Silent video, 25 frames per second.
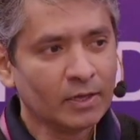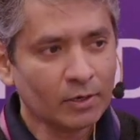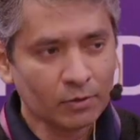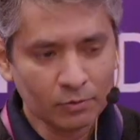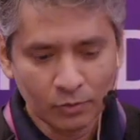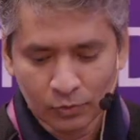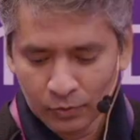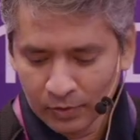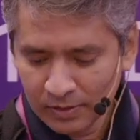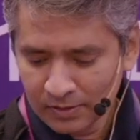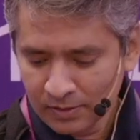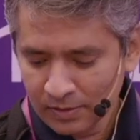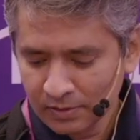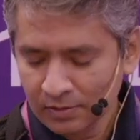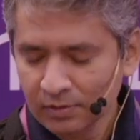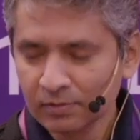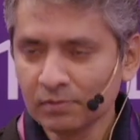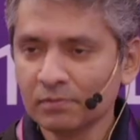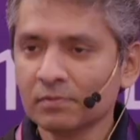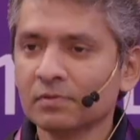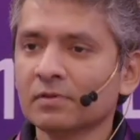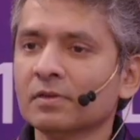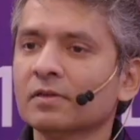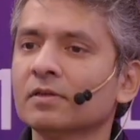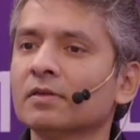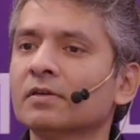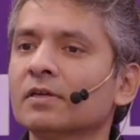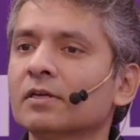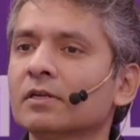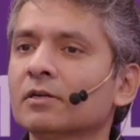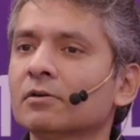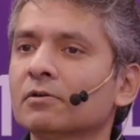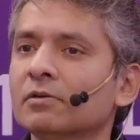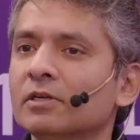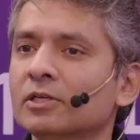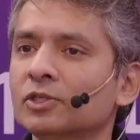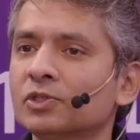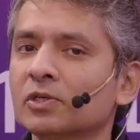doing certain
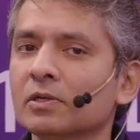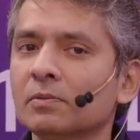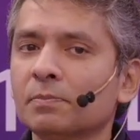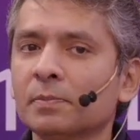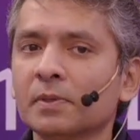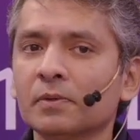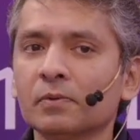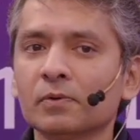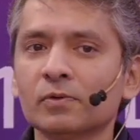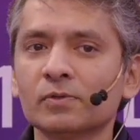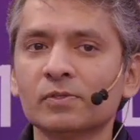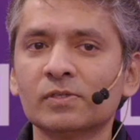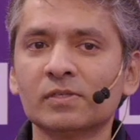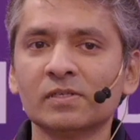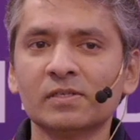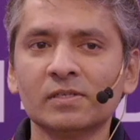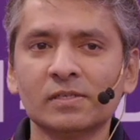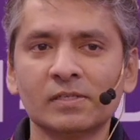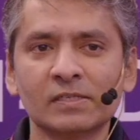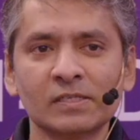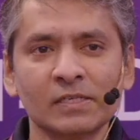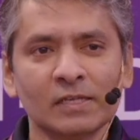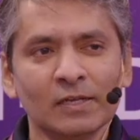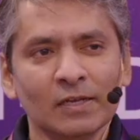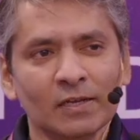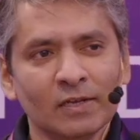initial POCs,